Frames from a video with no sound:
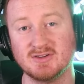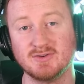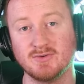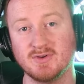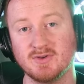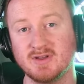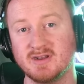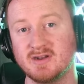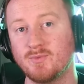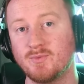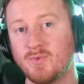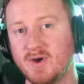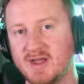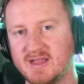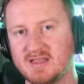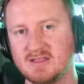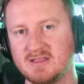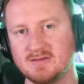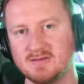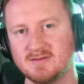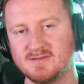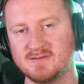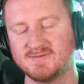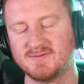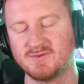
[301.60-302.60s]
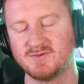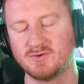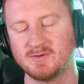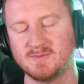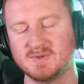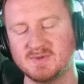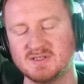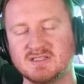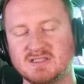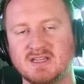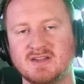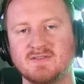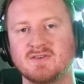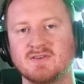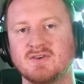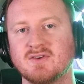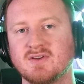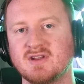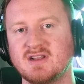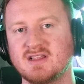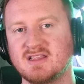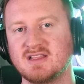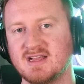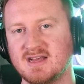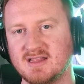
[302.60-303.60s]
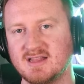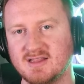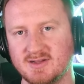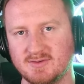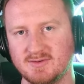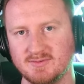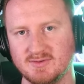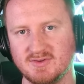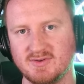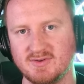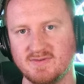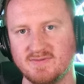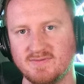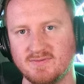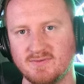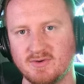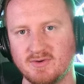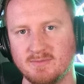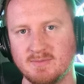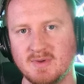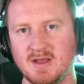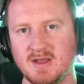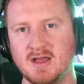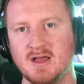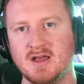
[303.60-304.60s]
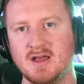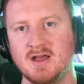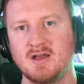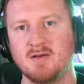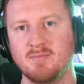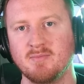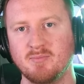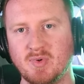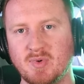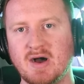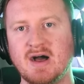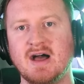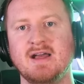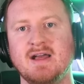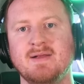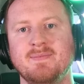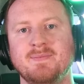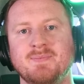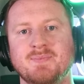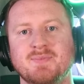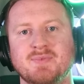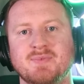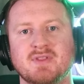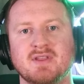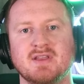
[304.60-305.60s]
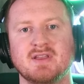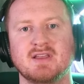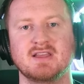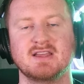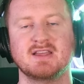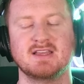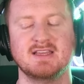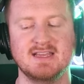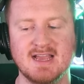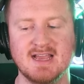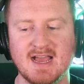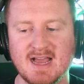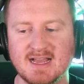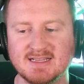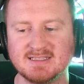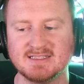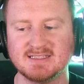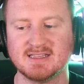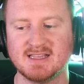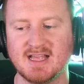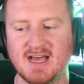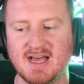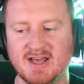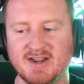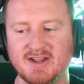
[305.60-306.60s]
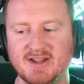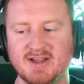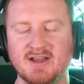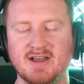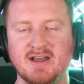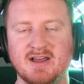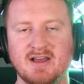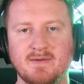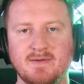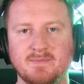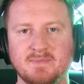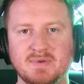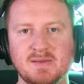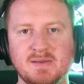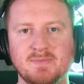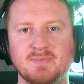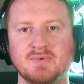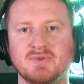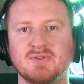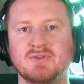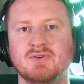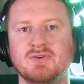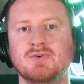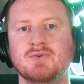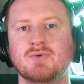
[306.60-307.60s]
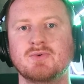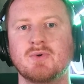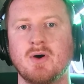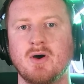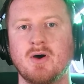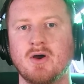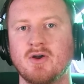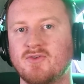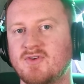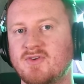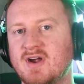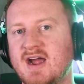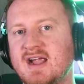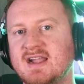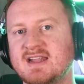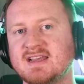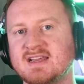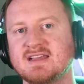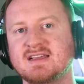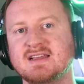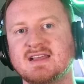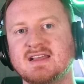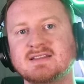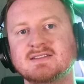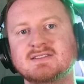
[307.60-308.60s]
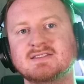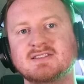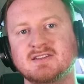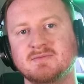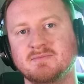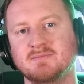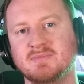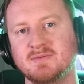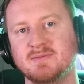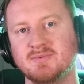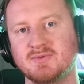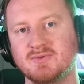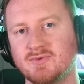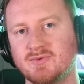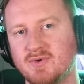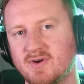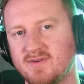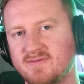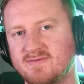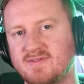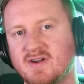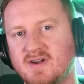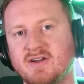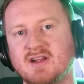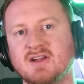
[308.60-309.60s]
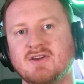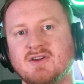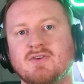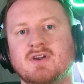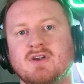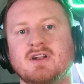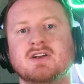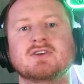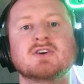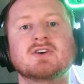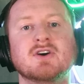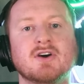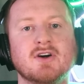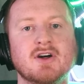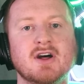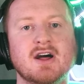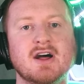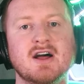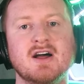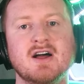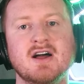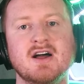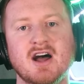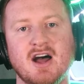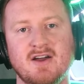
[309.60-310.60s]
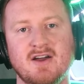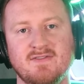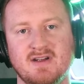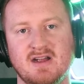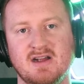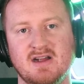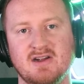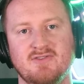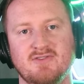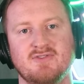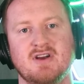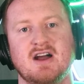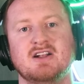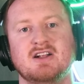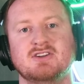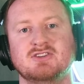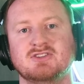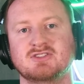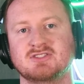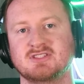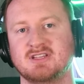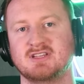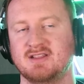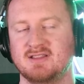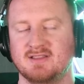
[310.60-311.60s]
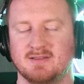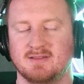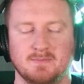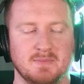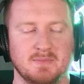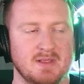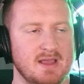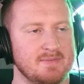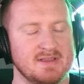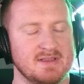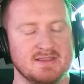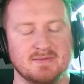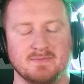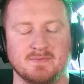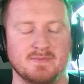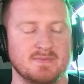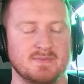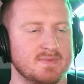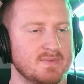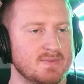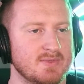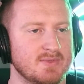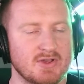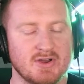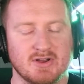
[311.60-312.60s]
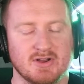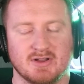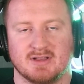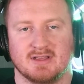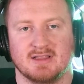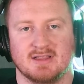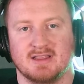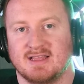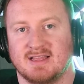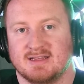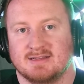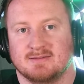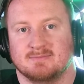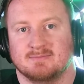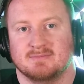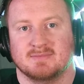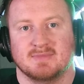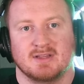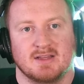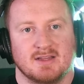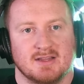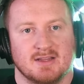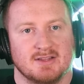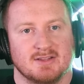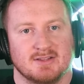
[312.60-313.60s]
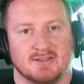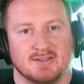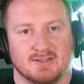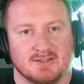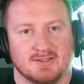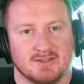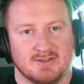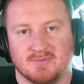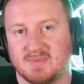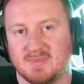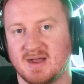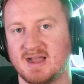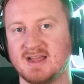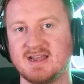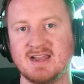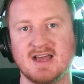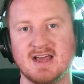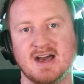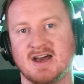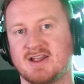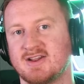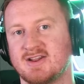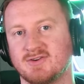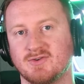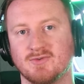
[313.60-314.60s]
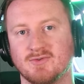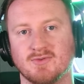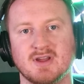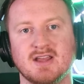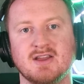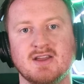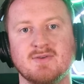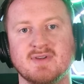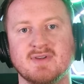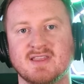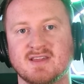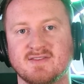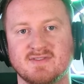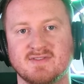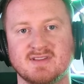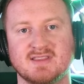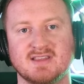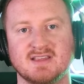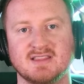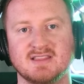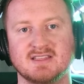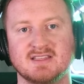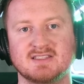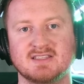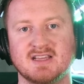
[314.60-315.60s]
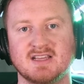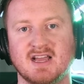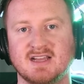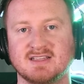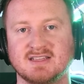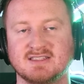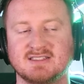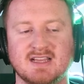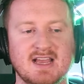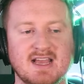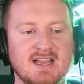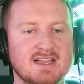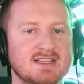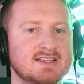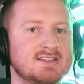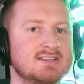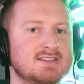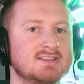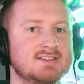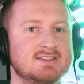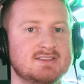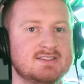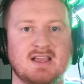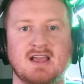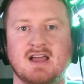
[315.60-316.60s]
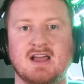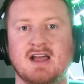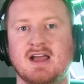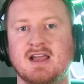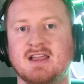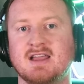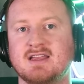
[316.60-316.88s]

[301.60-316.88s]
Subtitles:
in a green and white uniform instead of a green and yellow uniform. But he has a lot of people who are riding against him, people who are very critical of Aaron Rodgers. And I mean, look, like, You might not agree with everything this guy says.